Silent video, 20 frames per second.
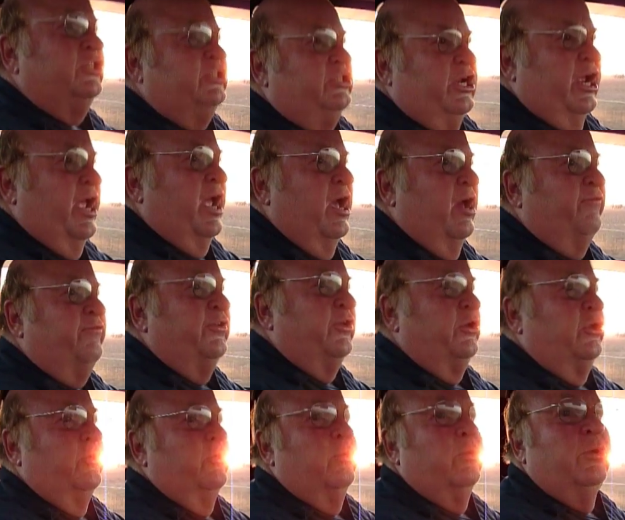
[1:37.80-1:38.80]
that you have to
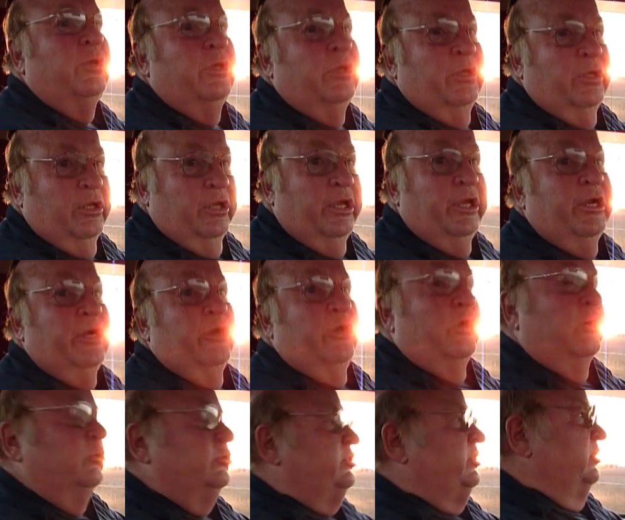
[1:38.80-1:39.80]
do in a
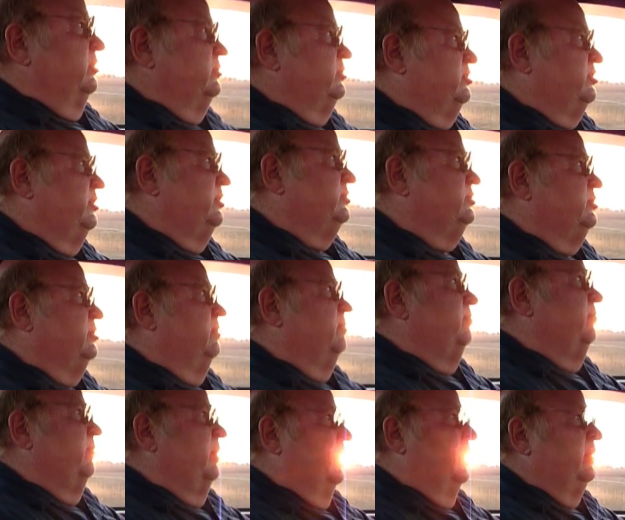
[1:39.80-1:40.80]
no-till system.
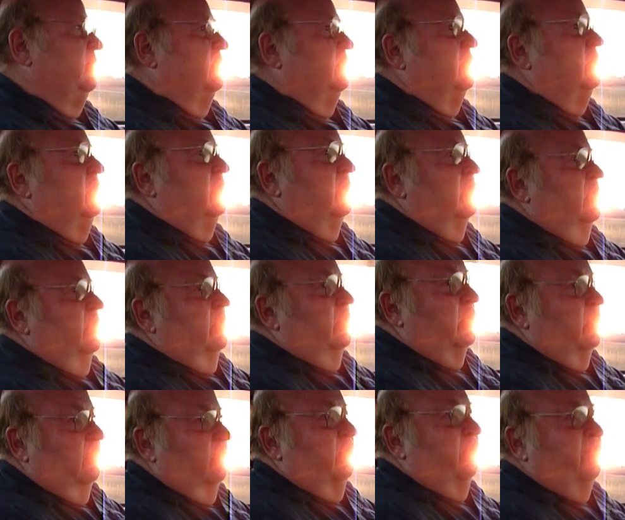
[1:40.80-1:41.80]
But,
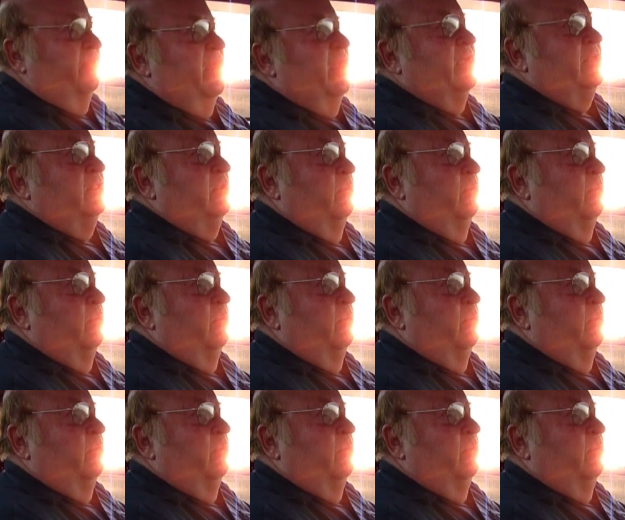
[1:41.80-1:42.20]
you know, the fact